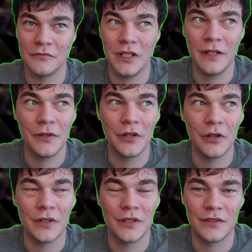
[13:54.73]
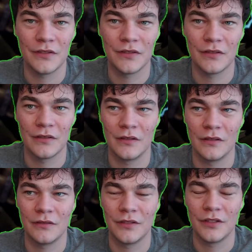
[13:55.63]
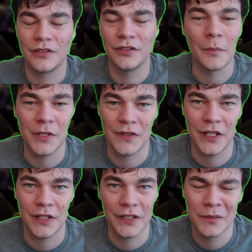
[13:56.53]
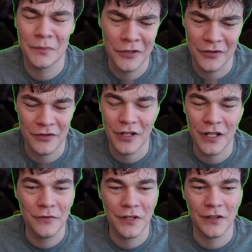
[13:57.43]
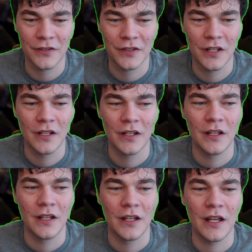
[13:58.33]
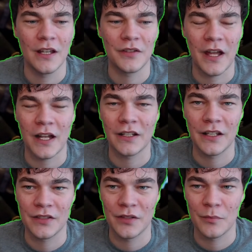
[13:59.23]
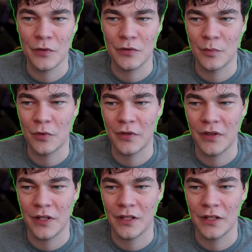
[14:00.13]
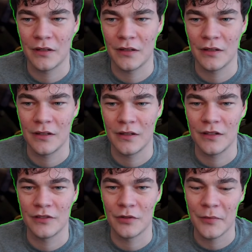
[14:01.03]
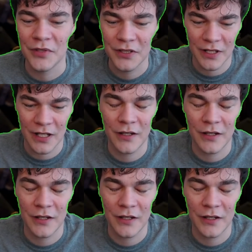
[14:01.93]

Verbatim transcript: even though it's this dumbest thing, like the markers are dry, who cares, and just act like it's the most important thing. So I was, I, I